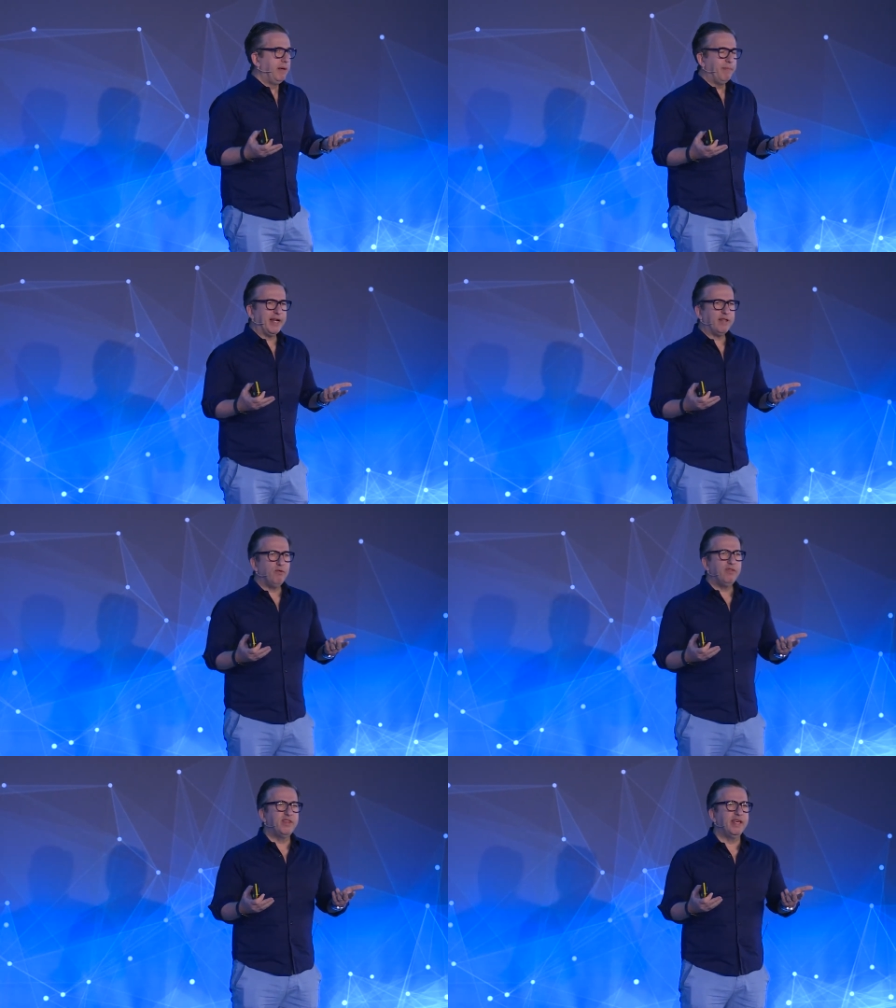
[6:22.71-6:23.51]
But I
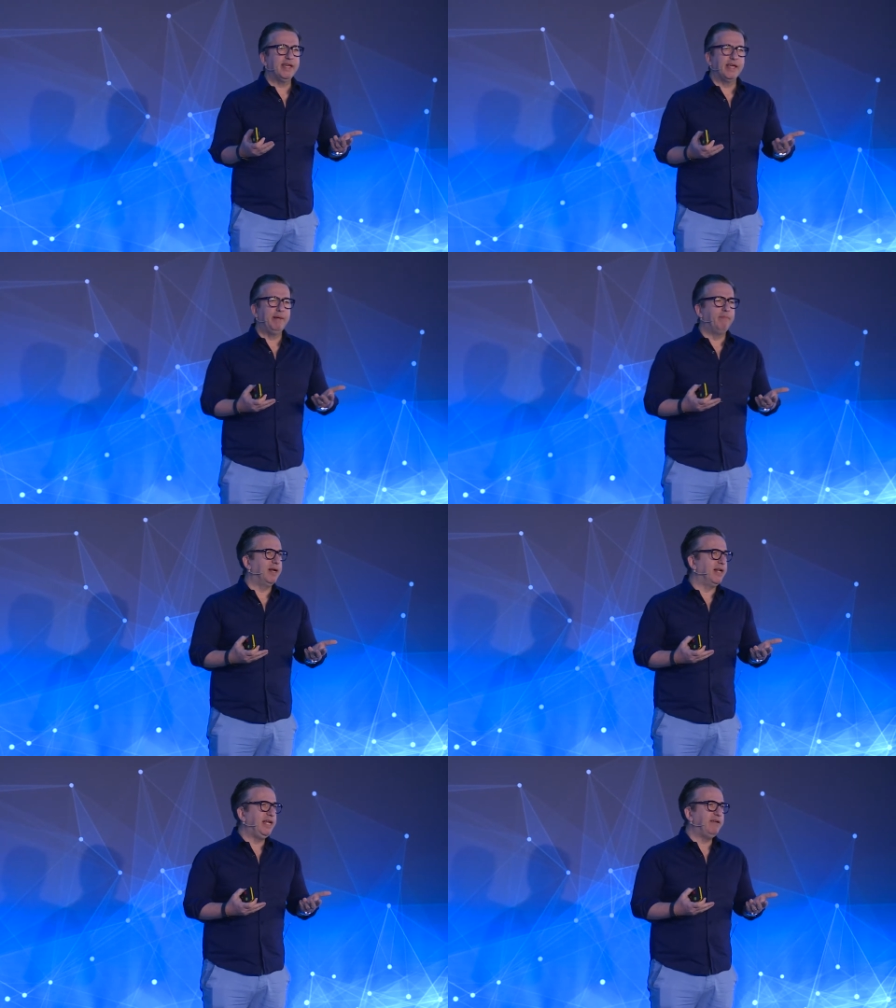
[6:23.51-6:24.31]
don't think he
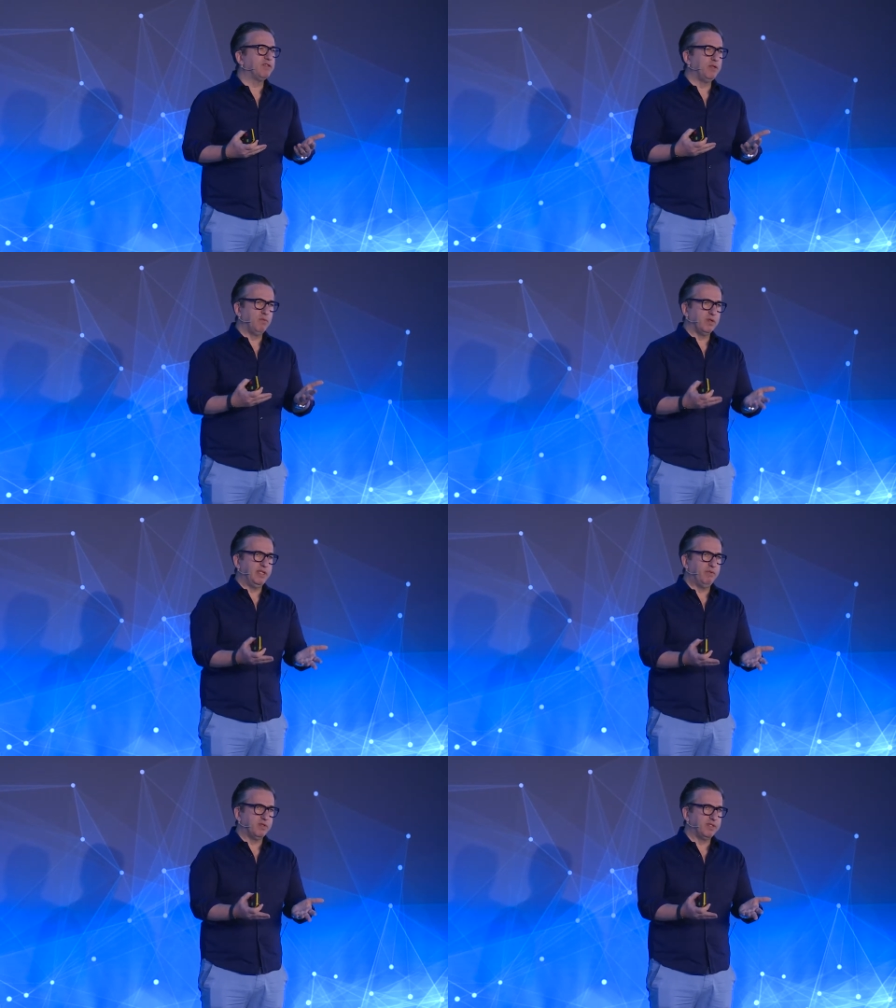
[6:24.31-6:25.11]
believes in what
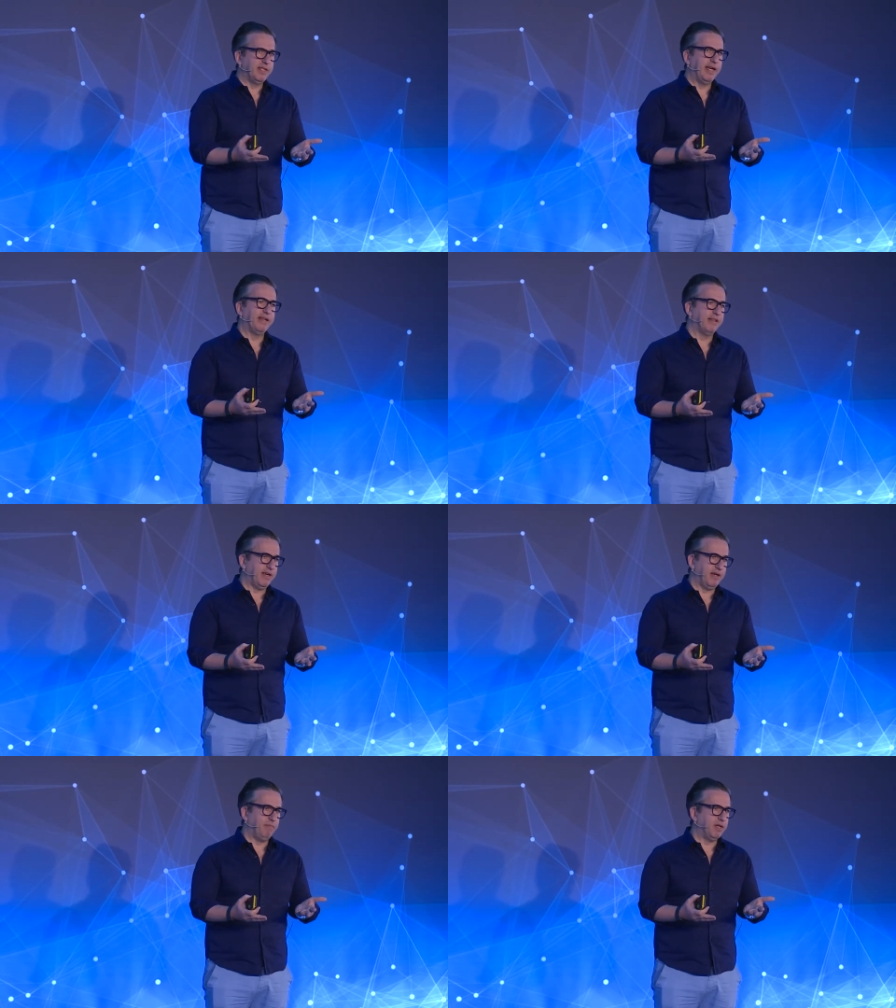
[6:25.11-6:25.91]
he was saying
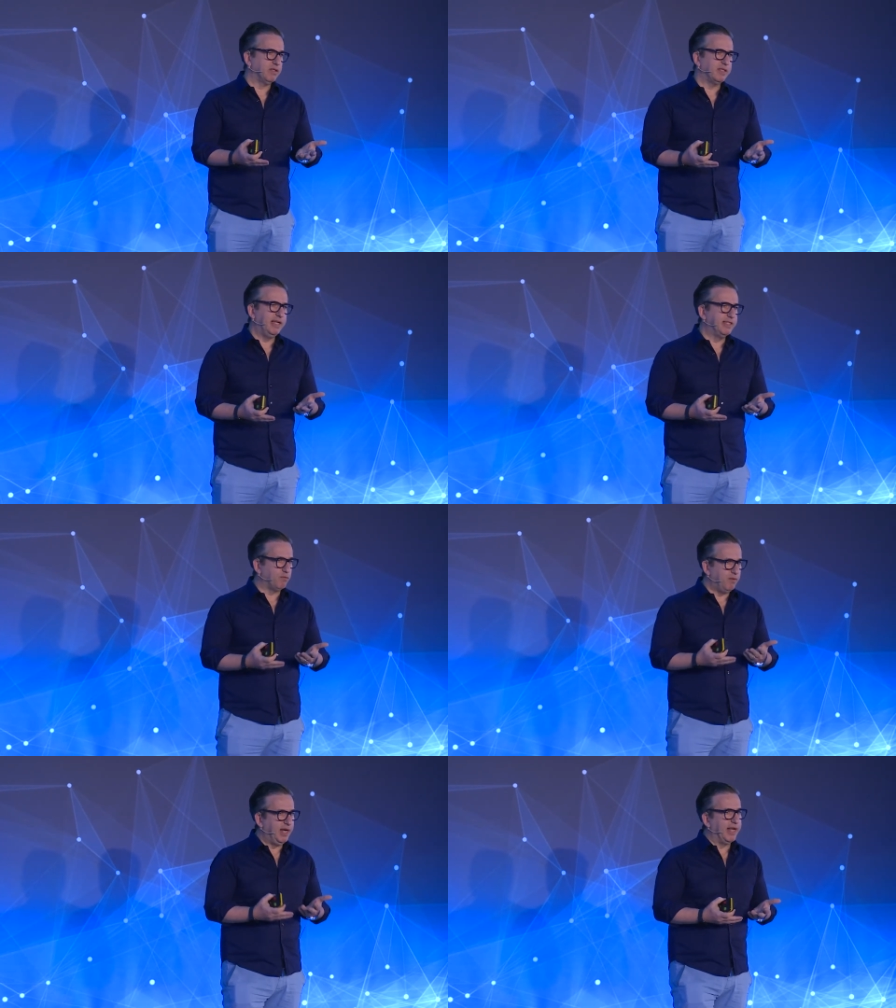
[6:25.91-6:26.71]
there because he's
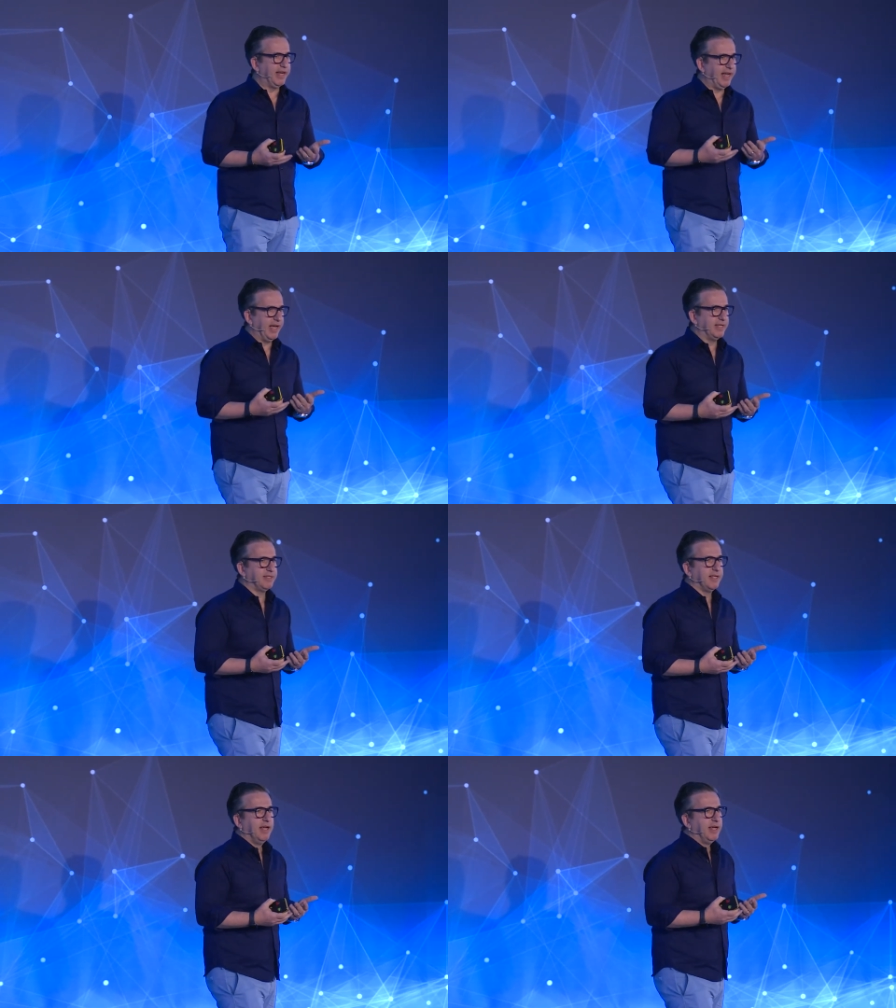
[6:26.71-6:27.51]
really
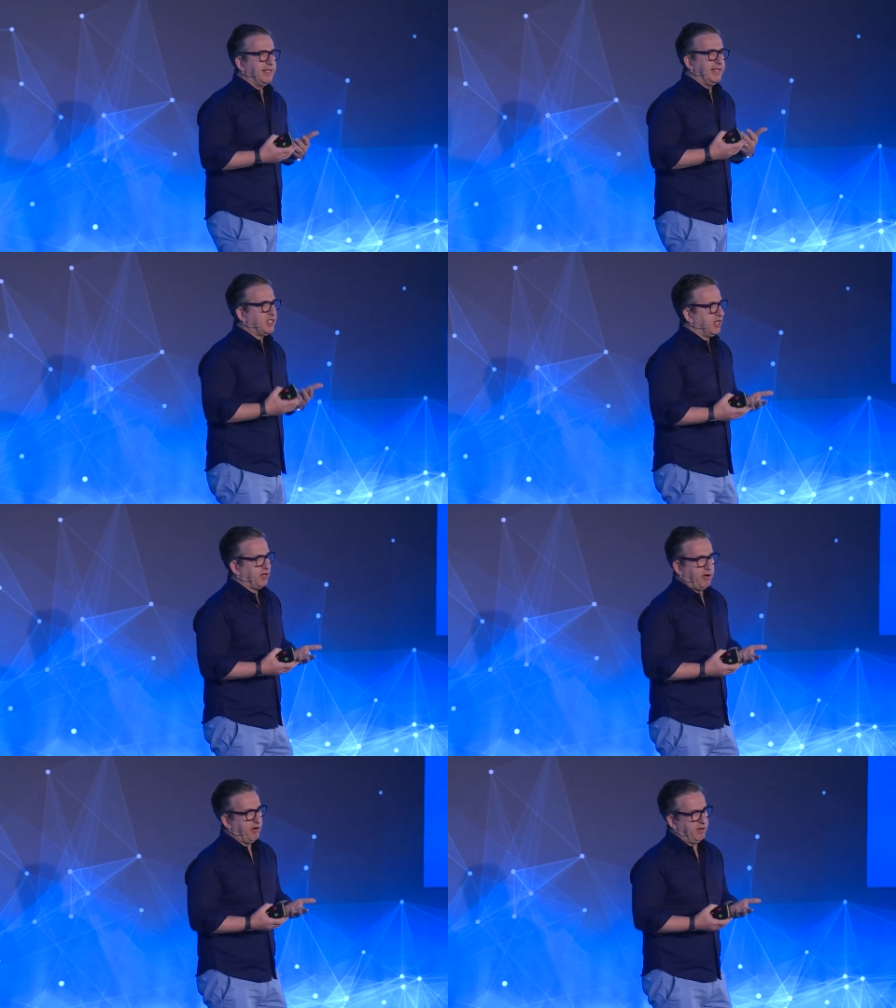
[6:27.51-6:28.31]
against digital
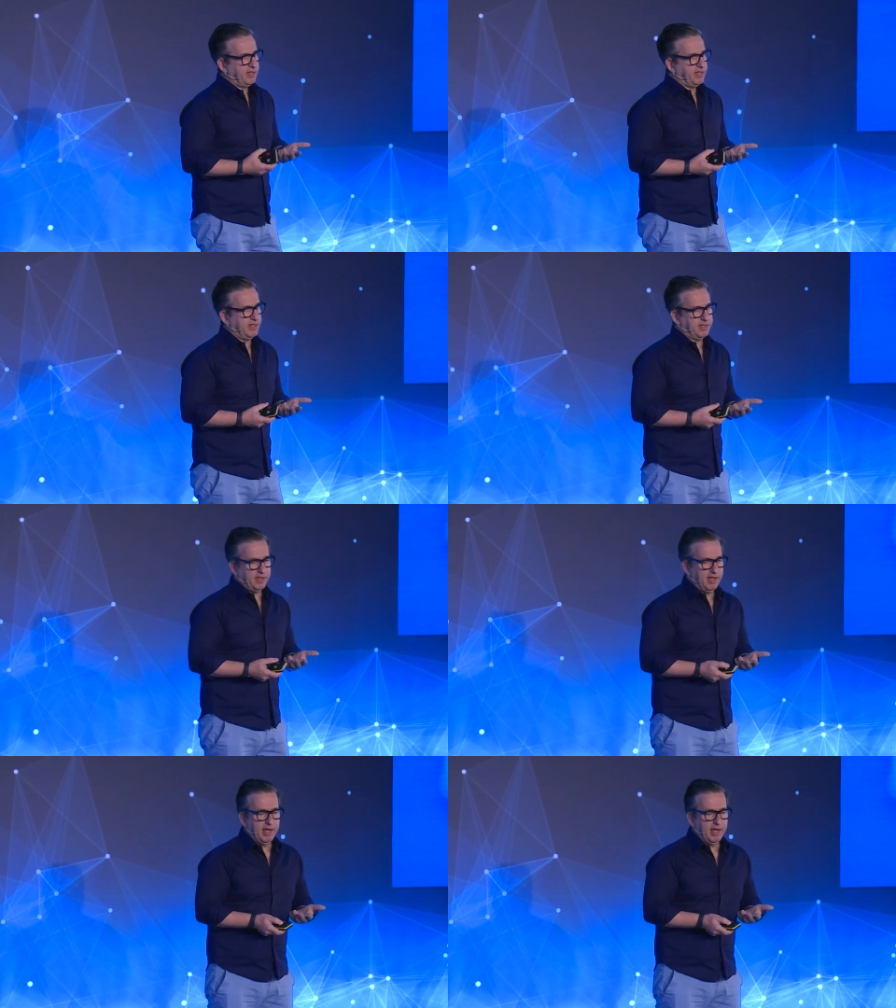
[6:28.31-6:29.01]
currencies.